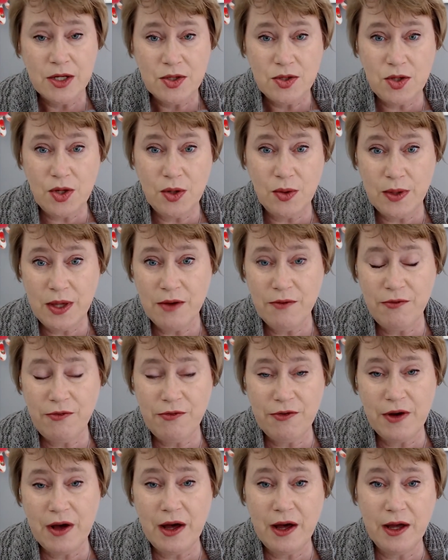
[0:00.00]
So you can
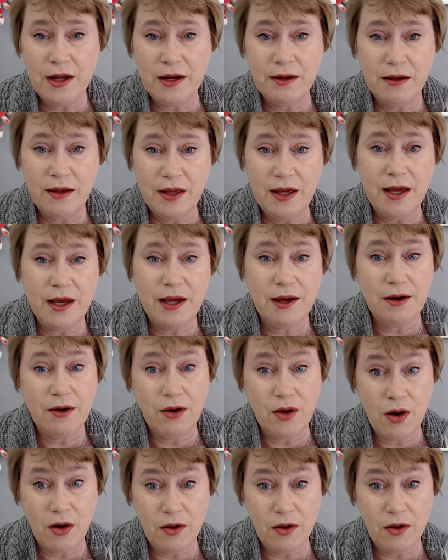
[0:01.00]
find here